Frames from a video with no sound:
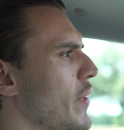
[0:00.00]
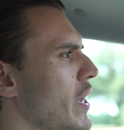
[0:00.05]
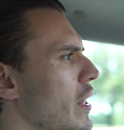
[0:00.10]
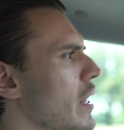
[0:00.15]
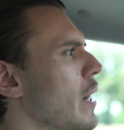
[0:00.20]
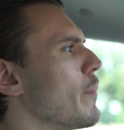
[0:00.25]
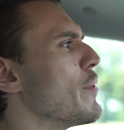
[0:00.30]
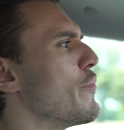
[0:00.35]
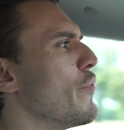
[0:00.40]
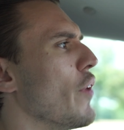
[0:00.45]

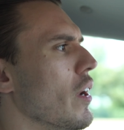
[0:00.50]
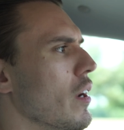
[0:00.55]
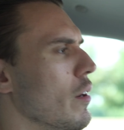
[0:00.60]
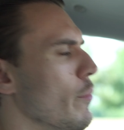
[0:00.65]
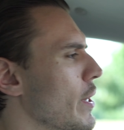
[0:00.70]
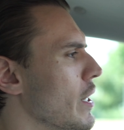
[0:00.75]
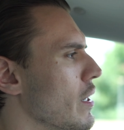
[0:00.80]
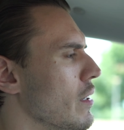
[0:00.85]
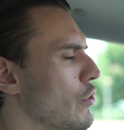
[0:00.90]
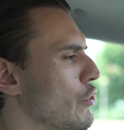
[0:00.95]
that'll be fun. It'll
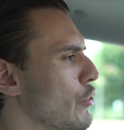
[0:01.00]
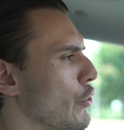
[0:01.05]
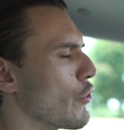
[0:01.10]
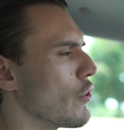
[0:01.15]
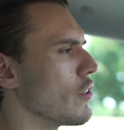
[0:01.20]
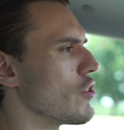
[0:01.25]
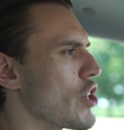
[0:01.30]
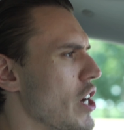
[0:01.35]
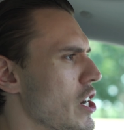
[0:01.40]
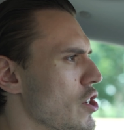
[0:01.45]
be a
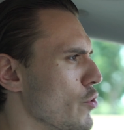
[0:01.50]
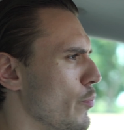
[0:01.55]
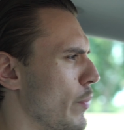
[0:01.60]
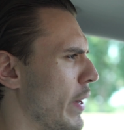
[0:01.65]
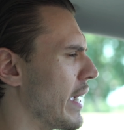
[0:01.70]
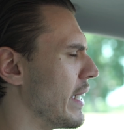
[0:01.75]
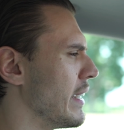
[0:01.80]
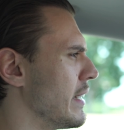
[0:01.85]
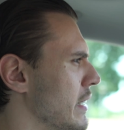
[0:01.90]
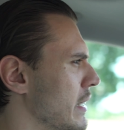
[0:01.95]
total change of
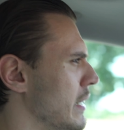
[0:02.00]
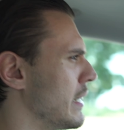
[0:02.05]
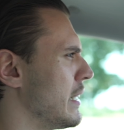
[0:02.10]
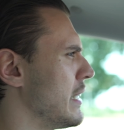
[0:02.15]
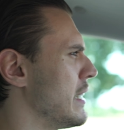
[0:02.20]
pace.